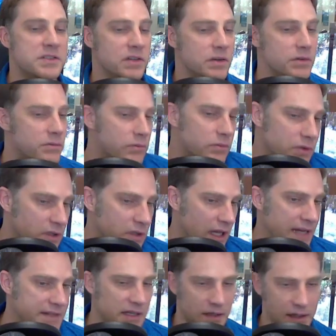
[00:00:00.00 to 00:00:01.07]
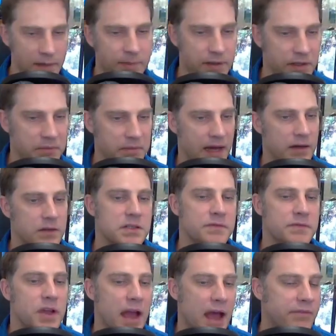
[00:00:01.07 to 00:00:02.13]
so classic link building matters.
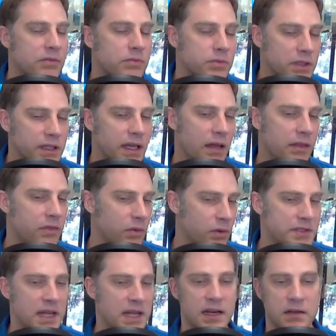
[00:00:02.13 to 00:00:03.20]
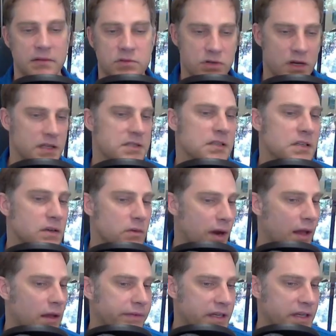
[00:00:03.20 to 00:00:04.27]
If you have a really authoritative, trusted, and
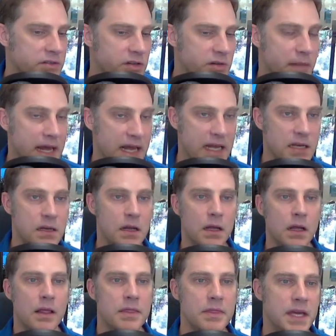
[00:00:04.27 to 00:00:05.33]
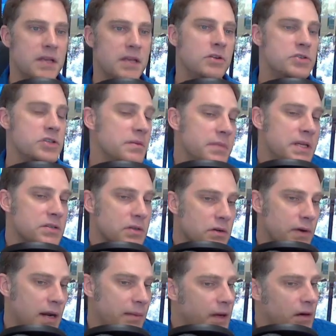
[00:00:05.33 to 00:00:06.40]
relevant domain, then your GMBs are going
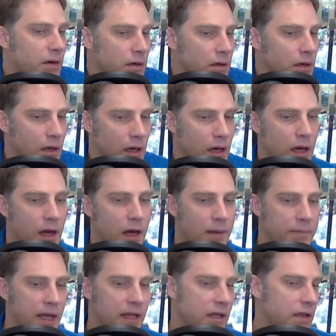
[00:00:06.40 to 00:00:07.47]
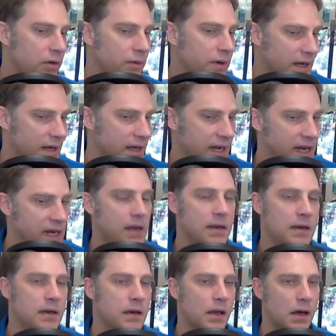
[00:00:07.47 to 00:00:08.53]
to rank better. You don't need
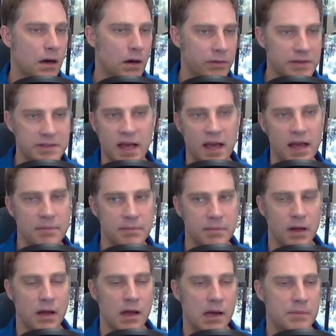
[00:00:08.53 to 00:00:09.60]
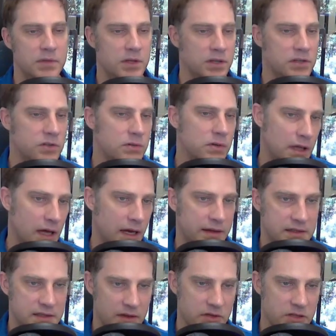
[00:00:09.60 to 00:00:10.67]
it all the time. You can do a lot of
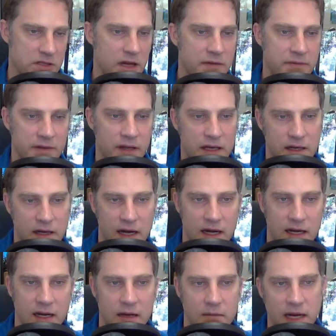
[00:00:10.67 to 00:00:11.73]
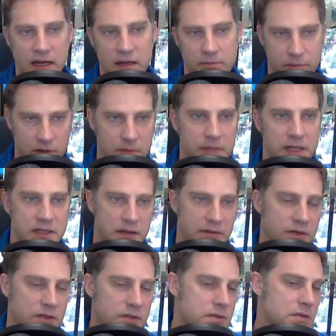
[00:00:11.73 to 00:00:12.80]
these other stuff, and it can make a pretty big
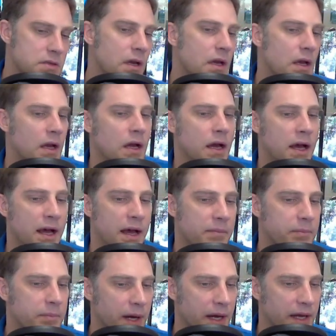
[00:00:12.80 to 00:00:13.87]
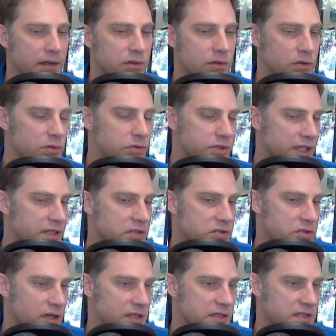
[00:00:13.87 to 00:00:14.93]
difference. But Google does
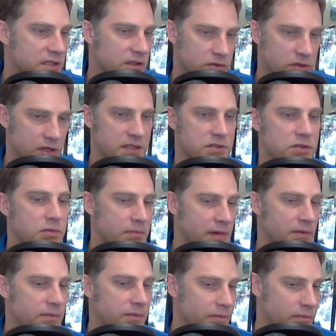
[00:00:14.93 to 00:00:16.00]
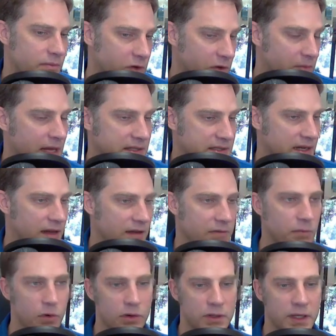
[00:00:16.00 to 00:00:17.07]
still trust domains that
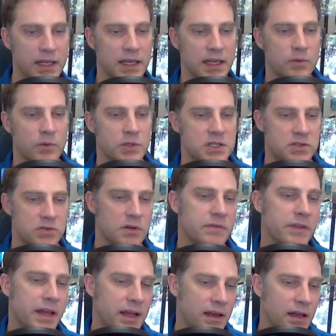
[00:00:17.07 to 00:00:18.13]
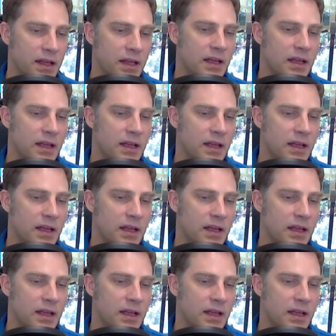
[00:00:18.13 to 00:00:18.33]
have more linking, which is sort of like